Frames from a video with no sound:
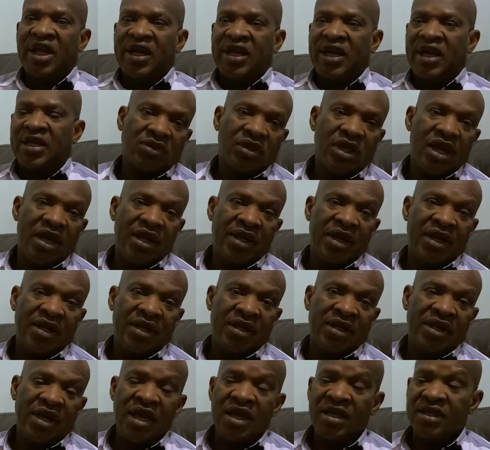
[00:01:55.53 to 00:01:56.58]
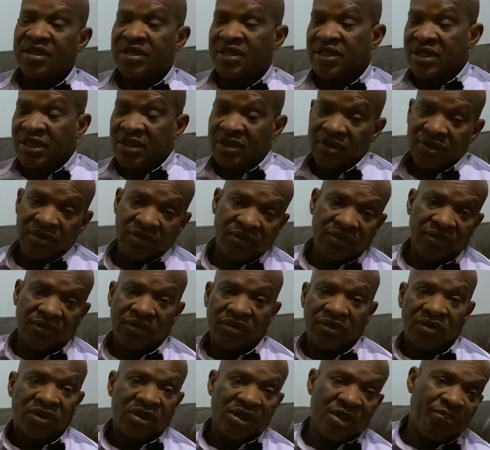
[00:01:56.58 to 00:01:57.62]
that. And then the next thing,
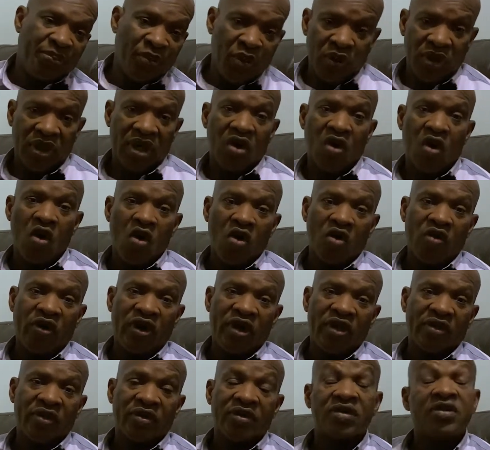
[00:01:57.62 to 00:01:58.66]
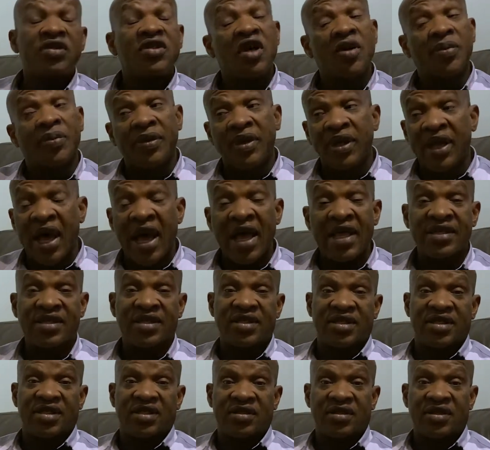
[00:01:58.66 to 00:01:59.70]
they put the concrete on top
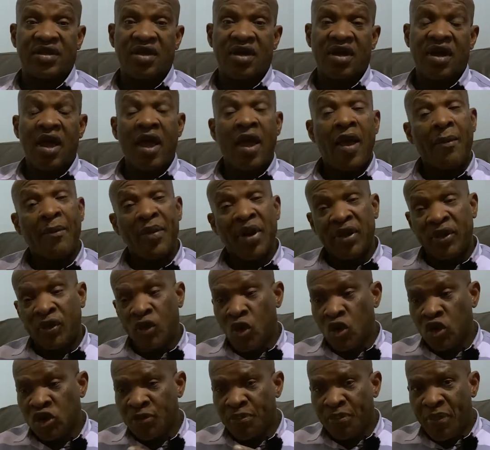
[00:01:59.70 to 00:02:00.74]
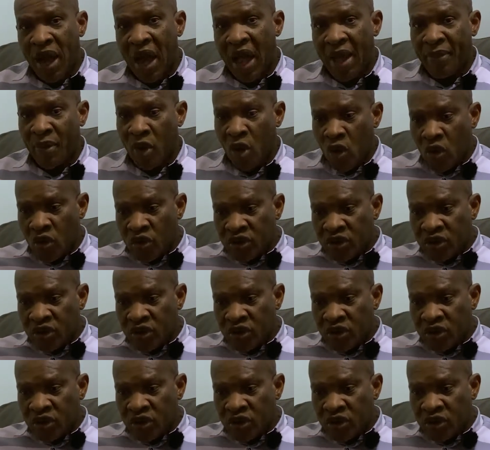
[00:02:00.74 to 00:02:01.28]
nicely. But those pipes all